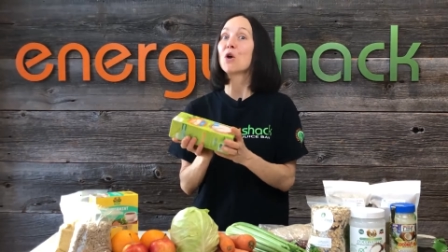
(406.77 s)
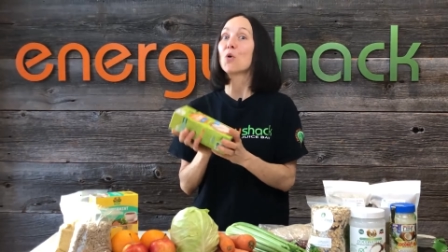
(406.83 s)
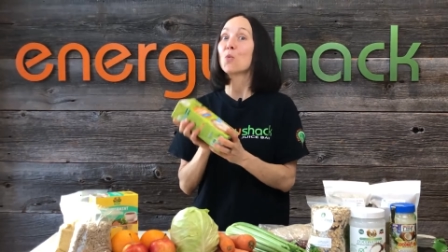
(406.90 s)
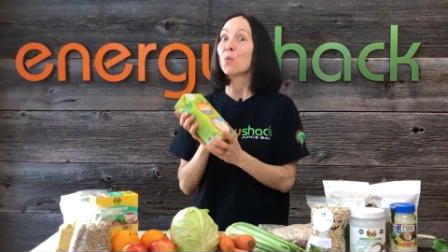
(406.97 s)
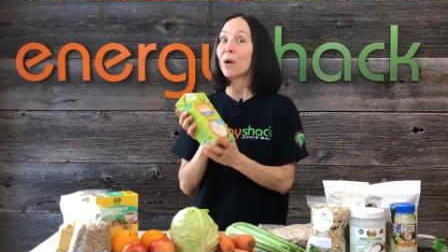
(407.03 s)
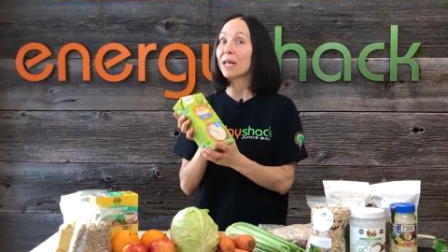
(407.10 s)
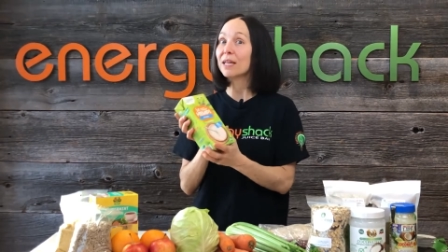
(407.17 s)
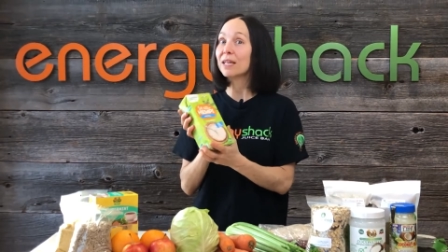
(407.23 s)

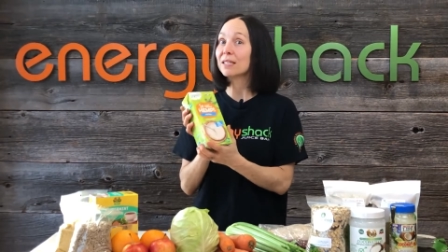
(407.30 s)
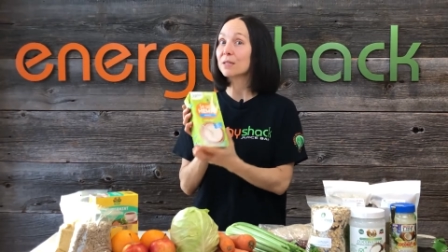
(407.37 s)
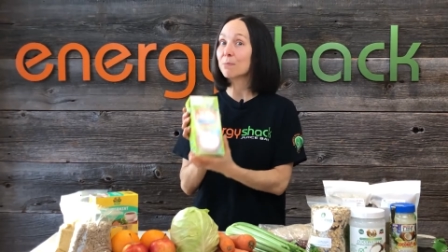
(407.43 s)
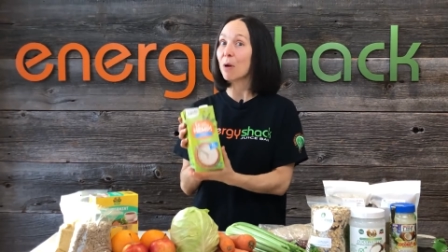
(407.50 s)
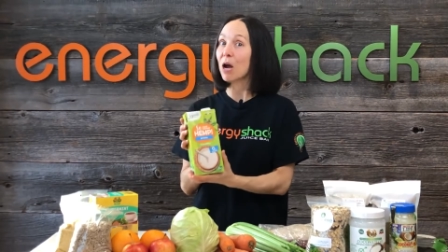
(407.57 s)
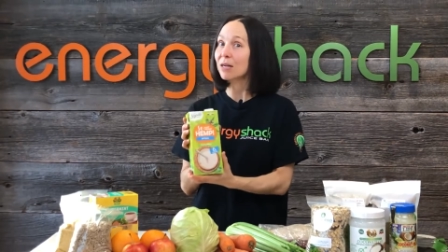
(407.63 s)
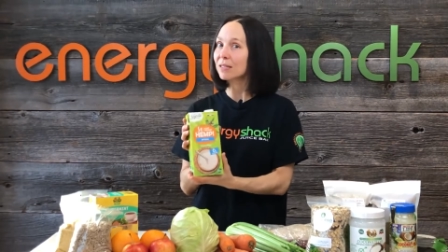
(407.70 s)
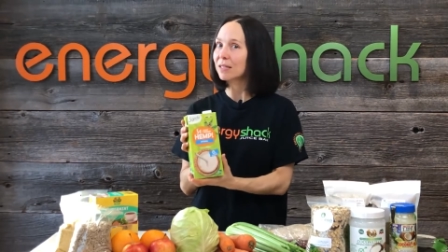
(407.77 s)
when it's
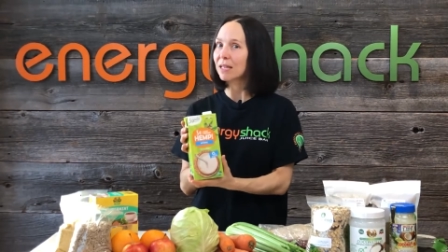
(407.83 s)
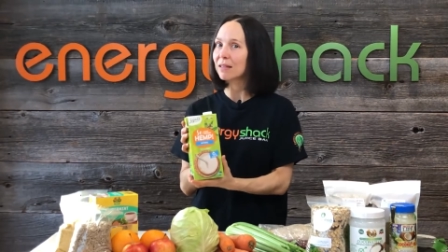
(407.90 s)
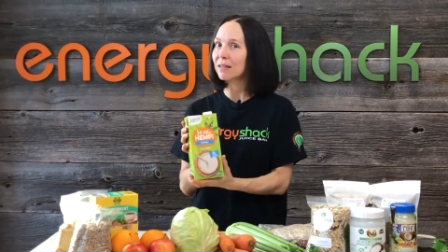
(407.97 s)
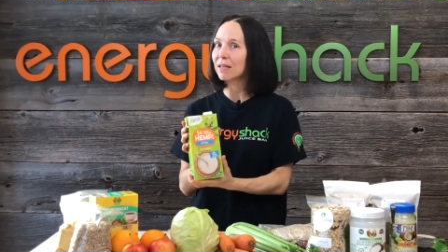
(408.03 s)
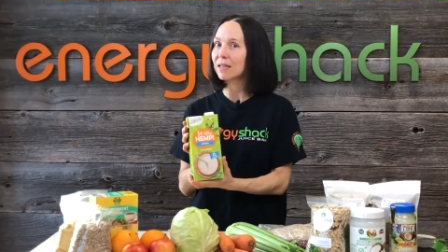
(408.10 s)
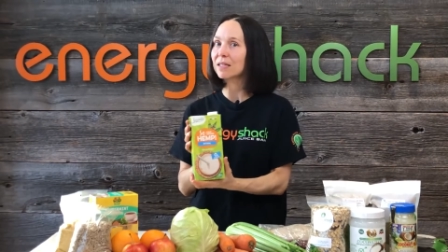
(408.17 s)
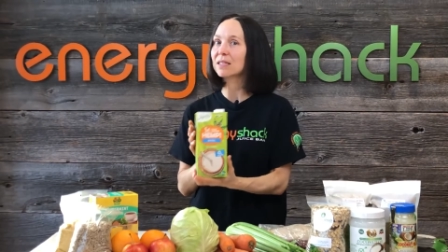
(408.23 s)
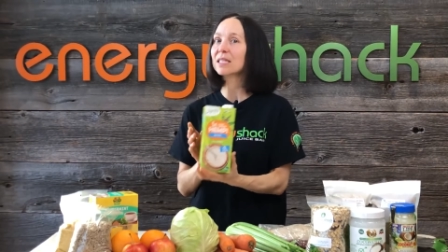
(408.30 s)
boxed like
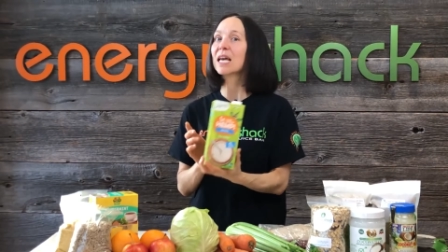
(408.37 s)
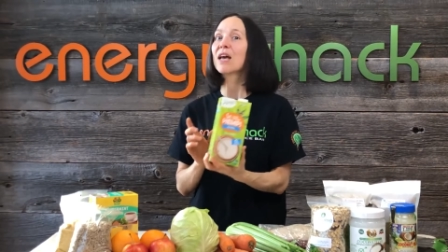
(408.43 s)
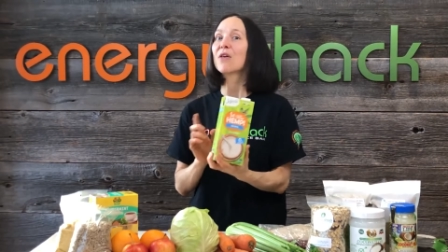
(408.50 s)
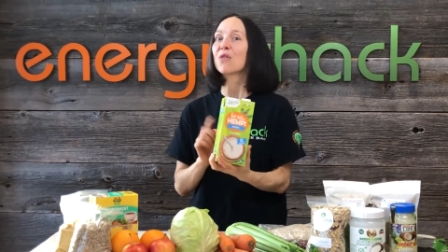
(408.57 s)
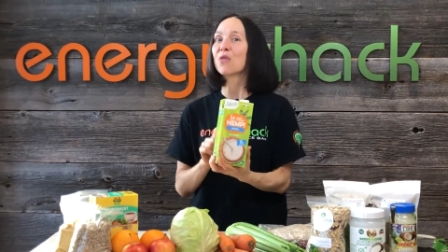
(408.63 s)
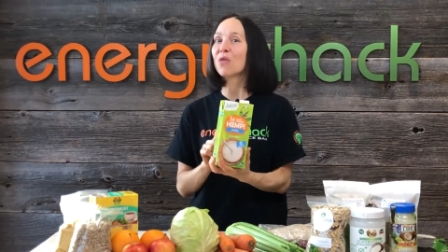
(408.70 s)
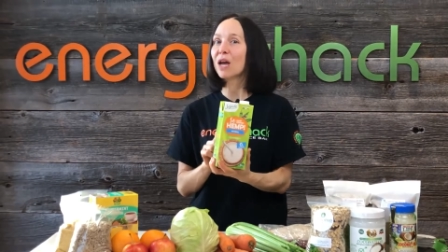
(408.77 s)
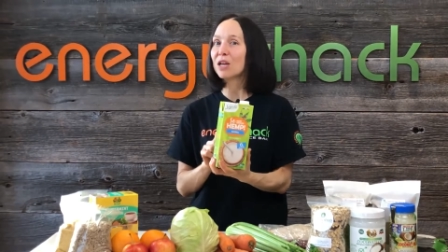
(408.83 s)
this,
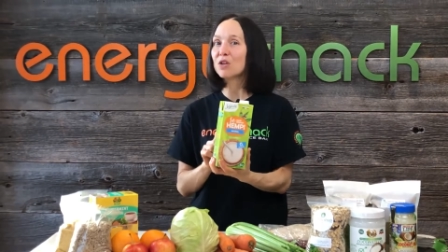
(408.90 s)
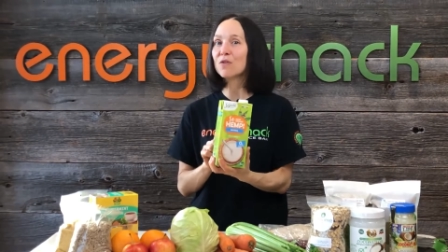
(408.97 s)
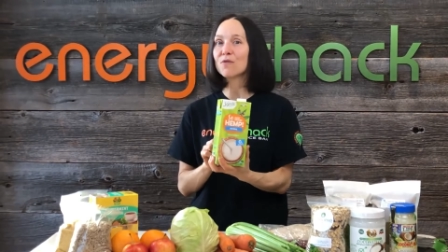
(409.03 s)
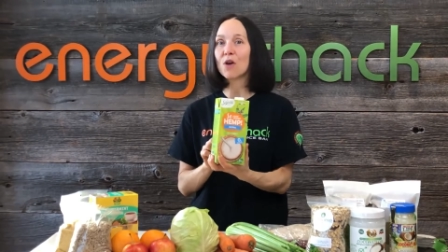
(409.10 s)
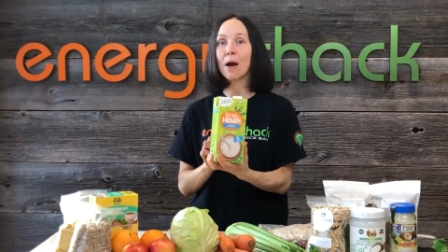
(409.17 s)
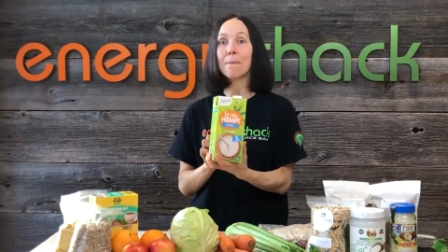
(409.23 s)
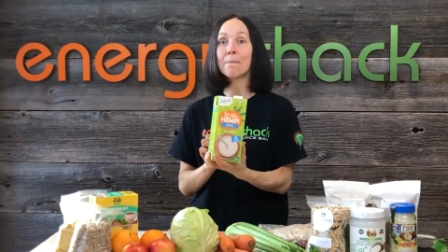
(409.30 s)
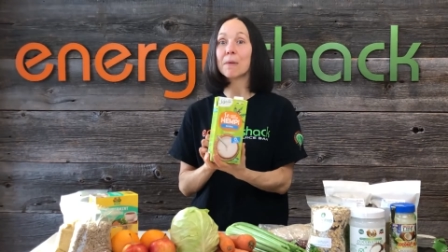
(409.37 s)
then you've
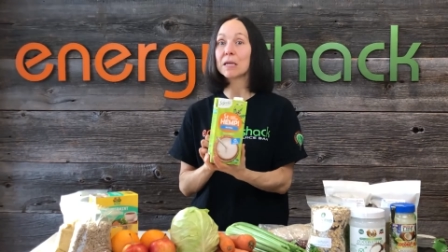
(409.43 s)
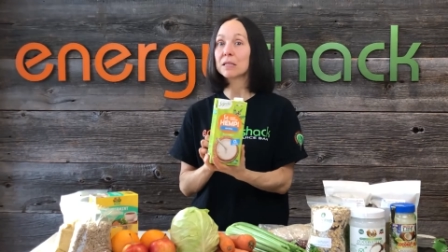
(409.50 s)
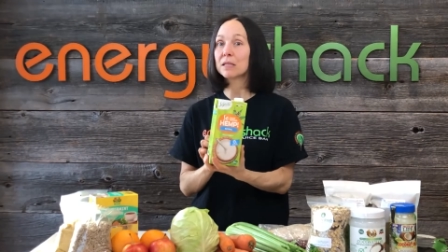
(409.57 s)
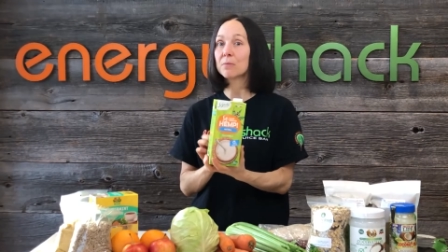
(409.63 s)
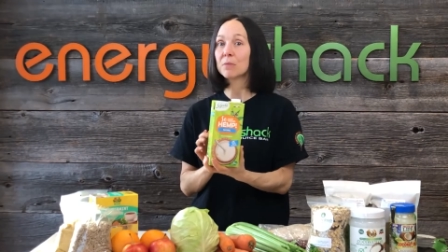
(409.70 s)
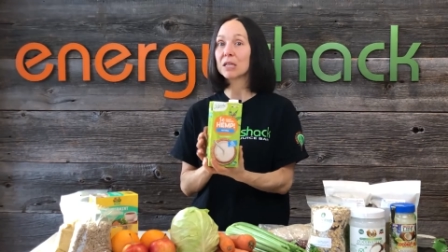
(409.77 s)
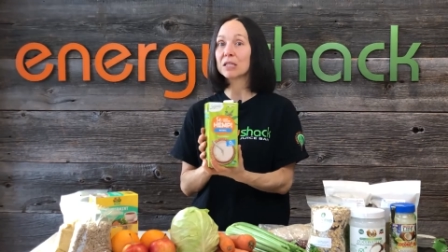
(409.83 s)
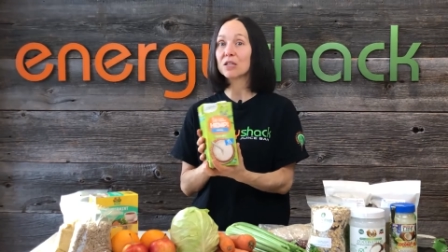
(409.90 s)
got months
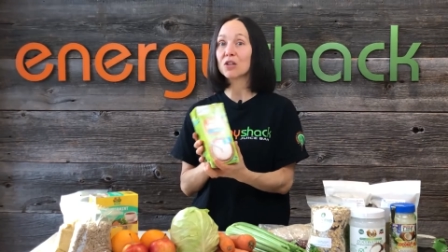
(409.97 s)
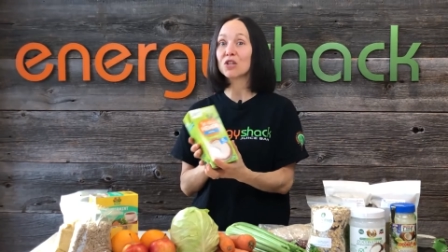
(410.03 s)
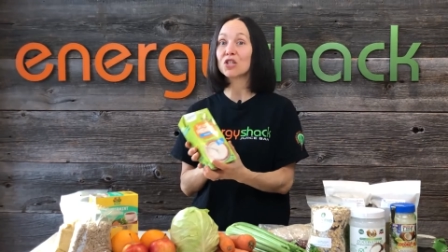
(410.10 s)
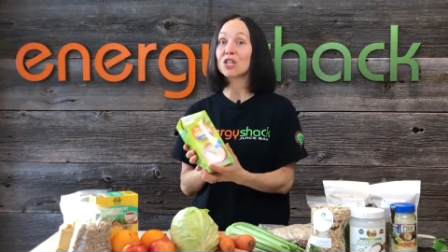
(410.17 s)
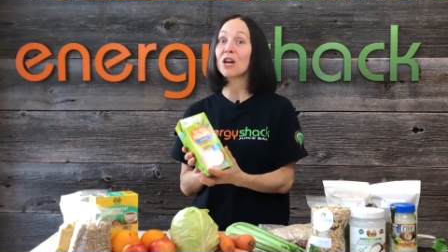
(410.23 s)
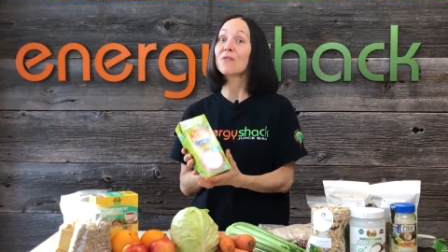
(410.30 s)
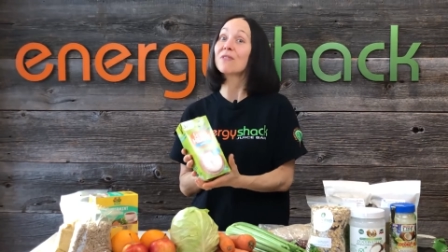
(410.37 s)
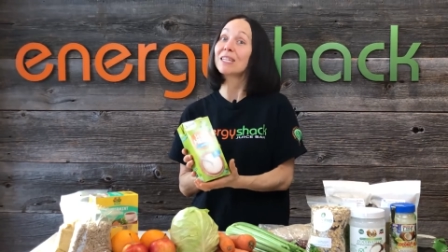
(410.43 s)
and months on the
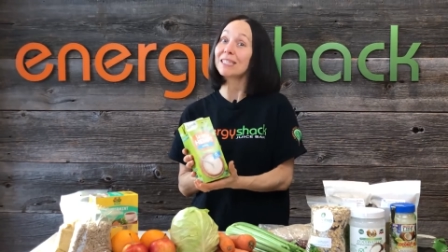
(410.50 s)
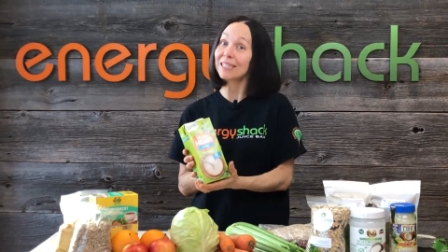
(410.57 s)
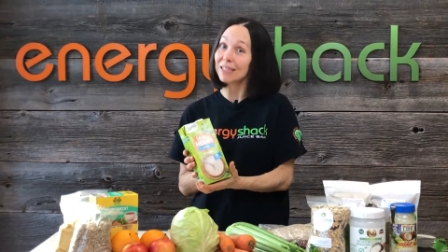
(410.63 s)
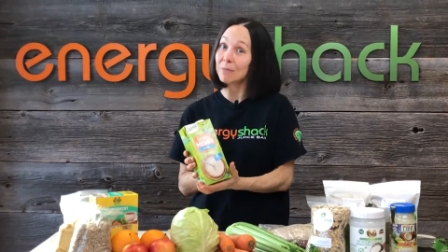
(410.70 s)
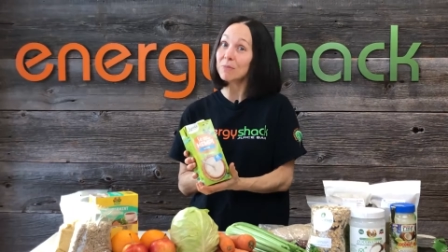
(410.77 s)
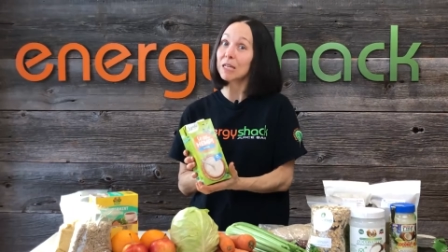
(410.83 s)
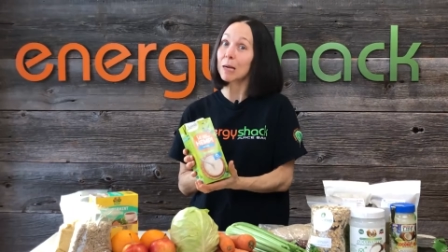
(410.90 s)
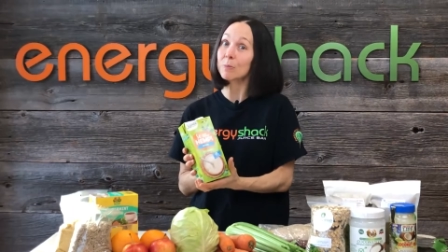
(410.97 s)
shelf, and
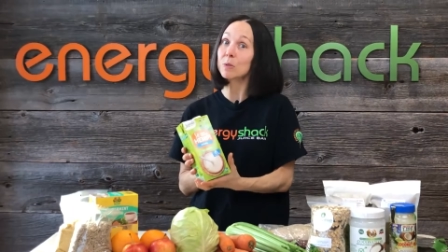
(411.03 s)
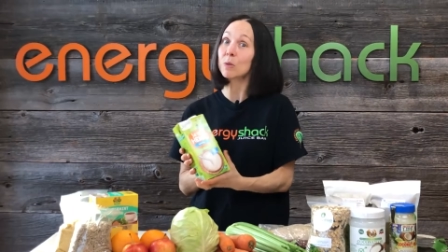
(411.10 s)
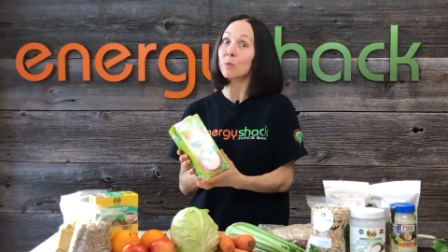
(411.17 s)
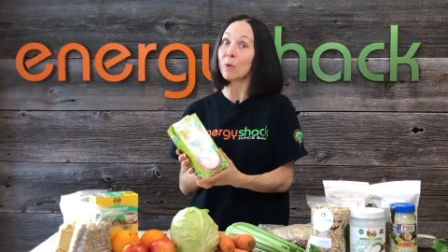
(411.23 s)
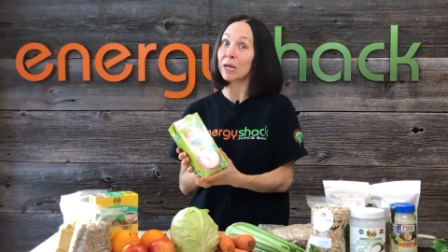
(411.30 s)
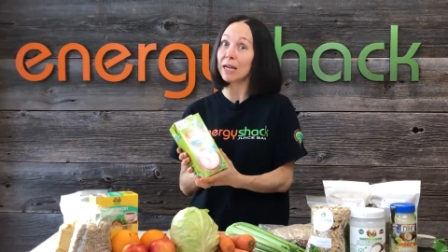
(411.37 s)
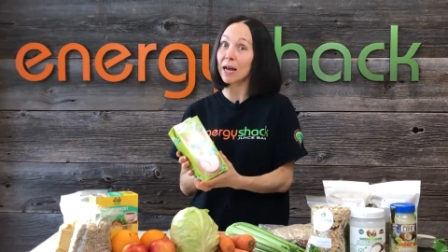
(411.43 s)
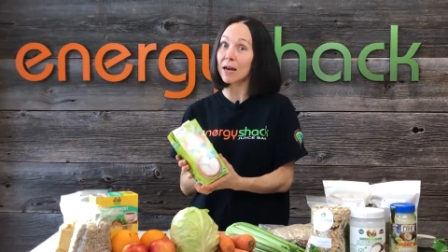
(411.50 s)
sometimes we
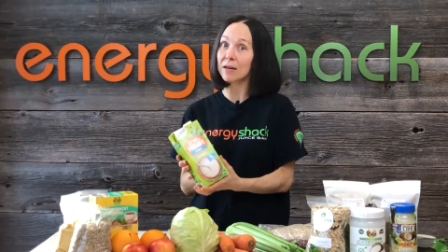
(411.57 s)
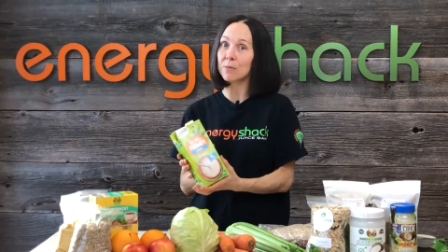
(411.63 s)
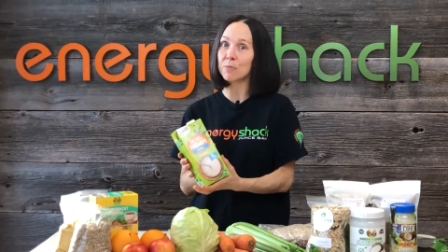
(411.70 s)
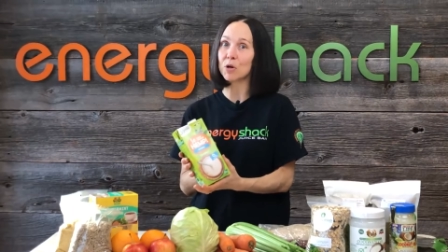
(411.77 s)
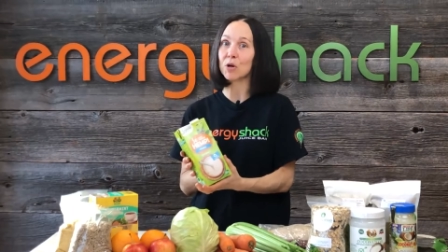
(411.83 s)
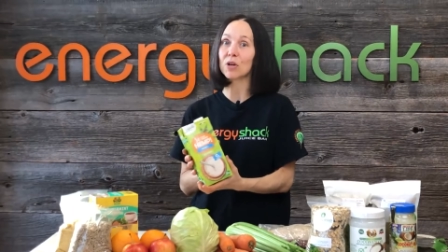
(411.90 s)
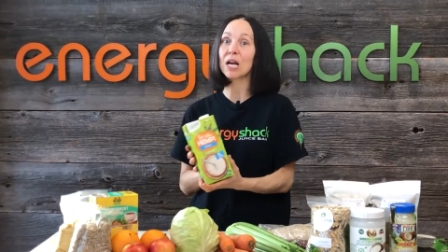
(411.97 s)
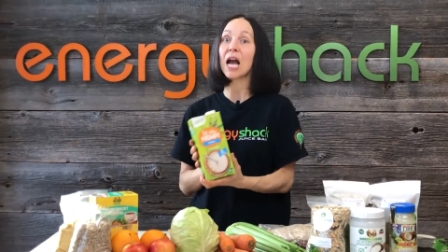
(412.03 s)
run out of
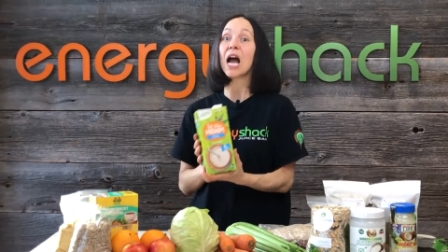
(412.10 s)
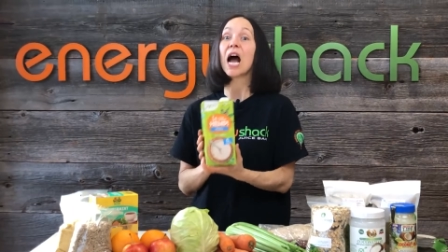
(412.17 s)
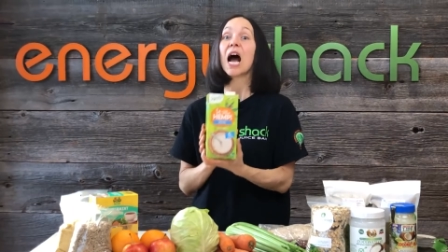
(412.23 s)
milk.